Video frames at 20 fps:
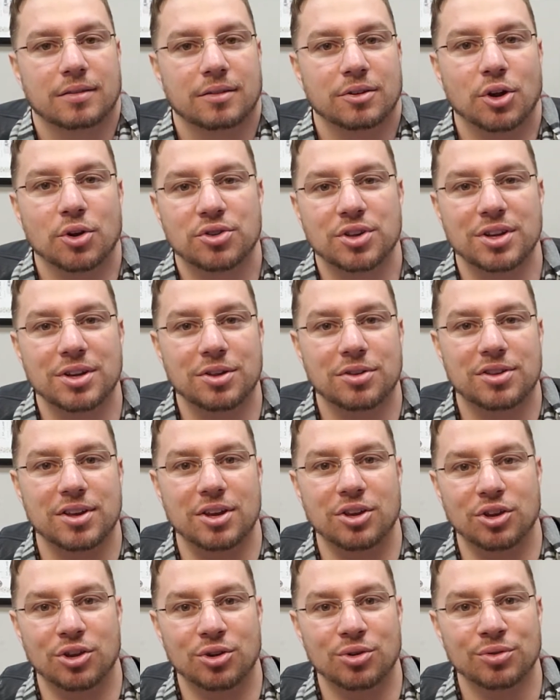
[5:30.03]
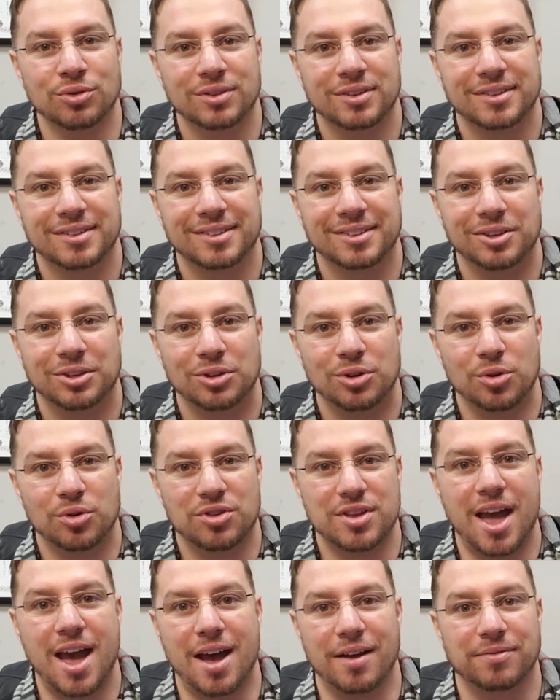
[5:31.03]
Notice I didn't say you, your
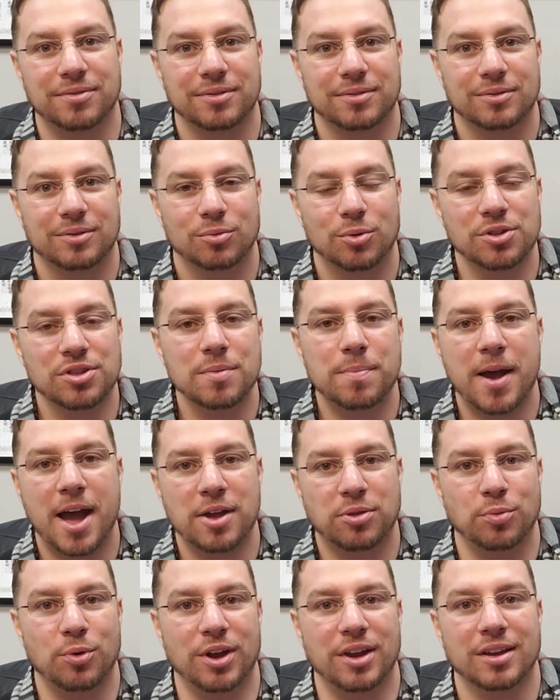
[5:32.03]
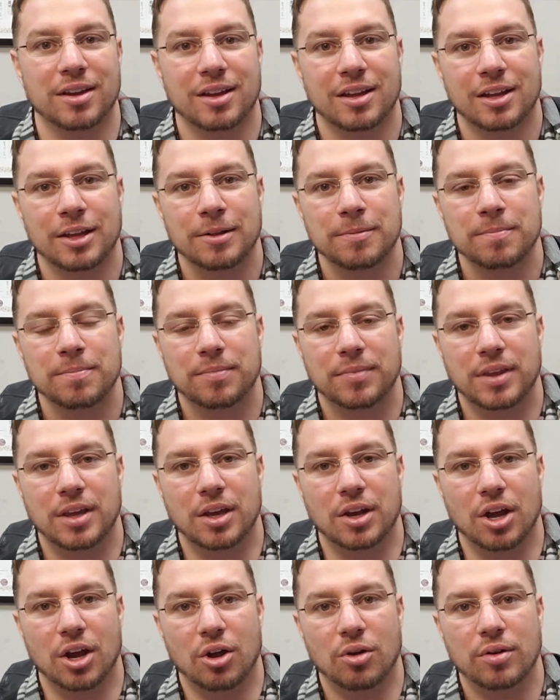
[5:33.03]
staff. What's the pathway?
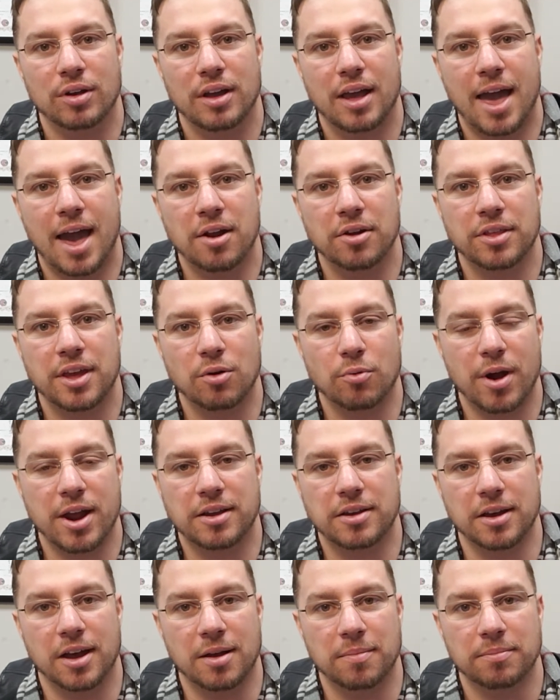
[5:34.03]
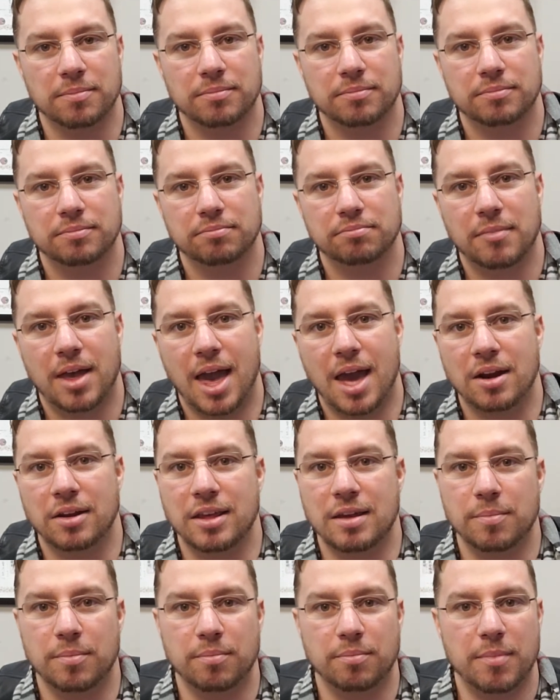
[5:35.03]
You know, how do they rank up? How do
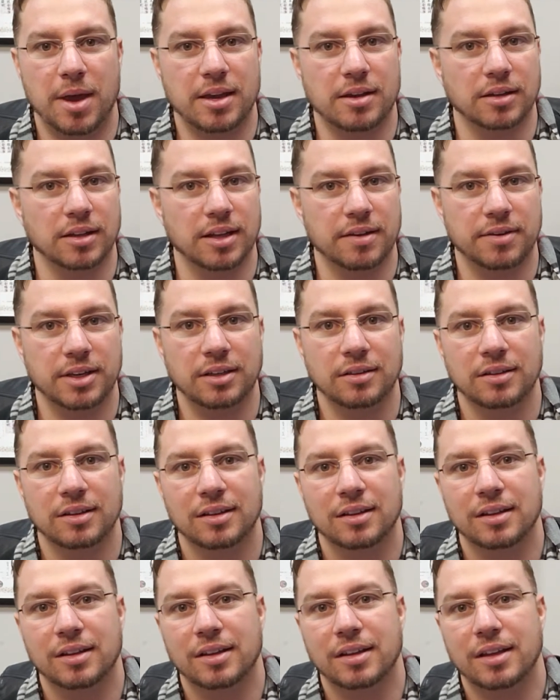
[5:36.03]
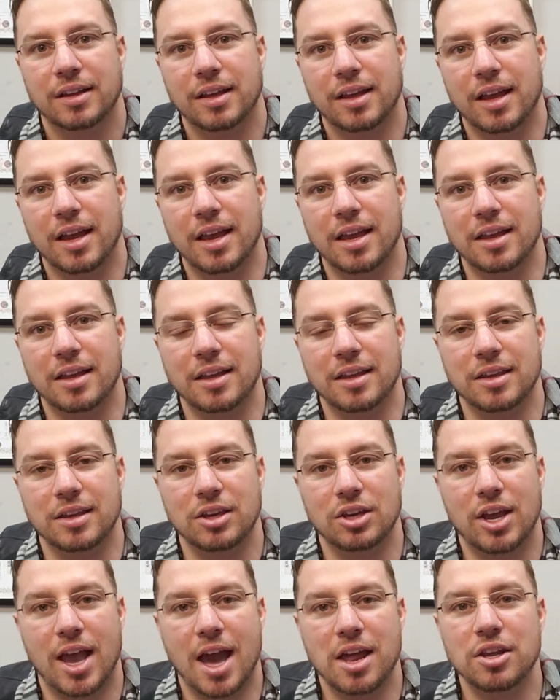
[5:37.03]
they make a living? And
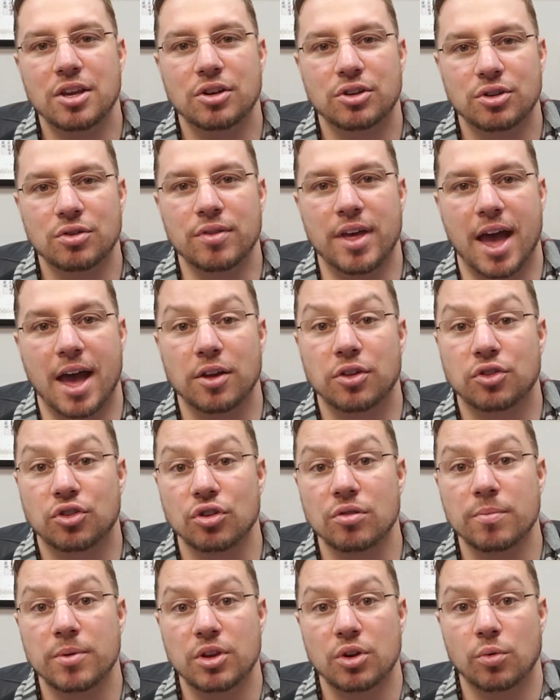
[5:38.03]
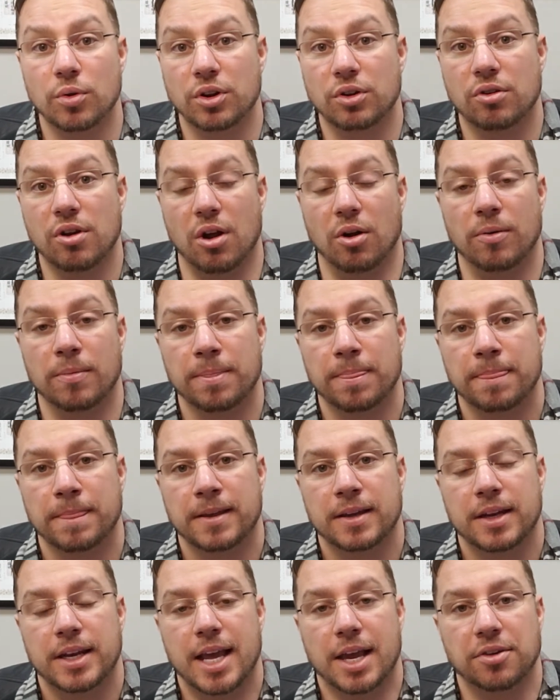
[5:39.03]
how do you do that? Assuming you want to grow.
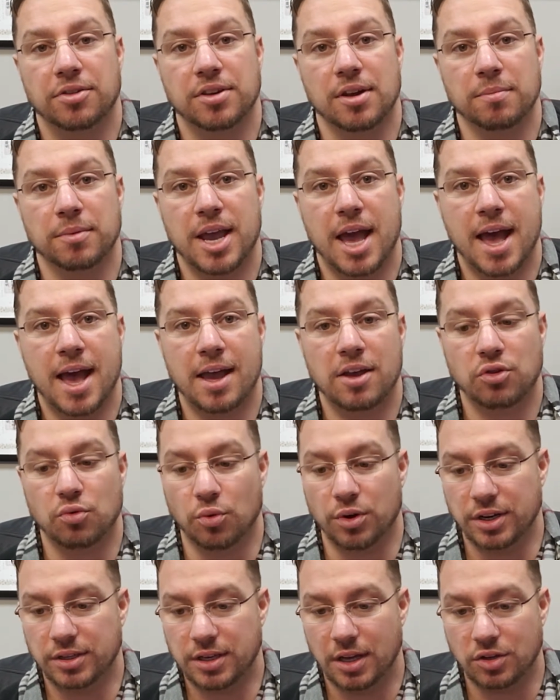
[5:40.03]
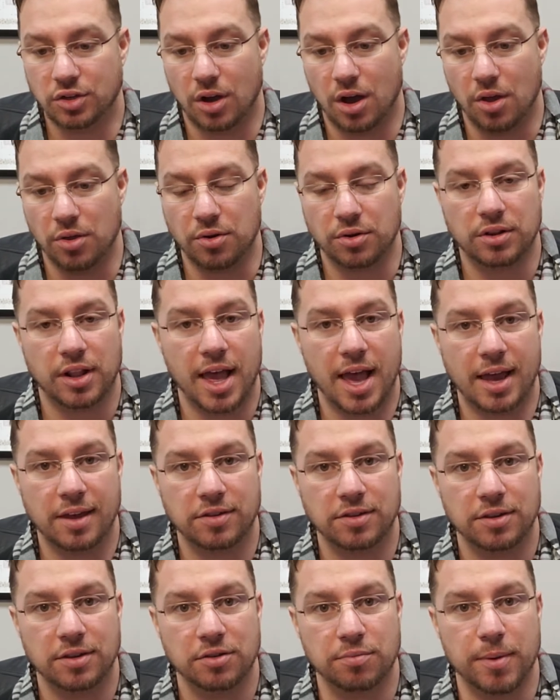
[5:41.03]
Now, some guys want to teach all their
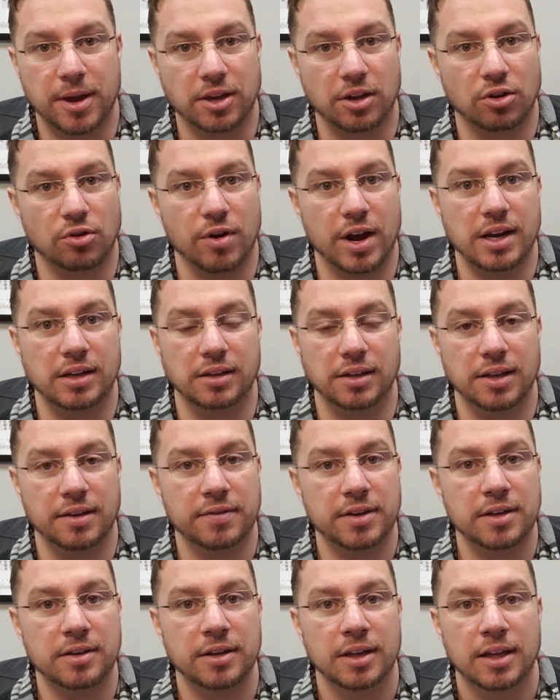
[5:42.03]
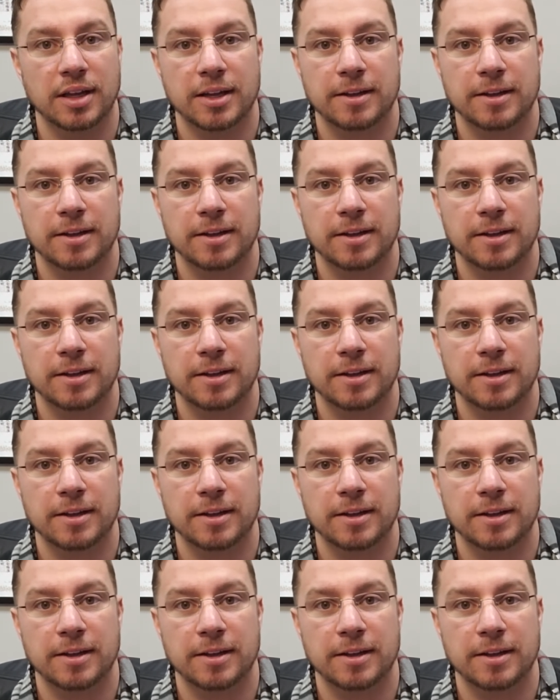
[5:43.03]
classes, make a great living,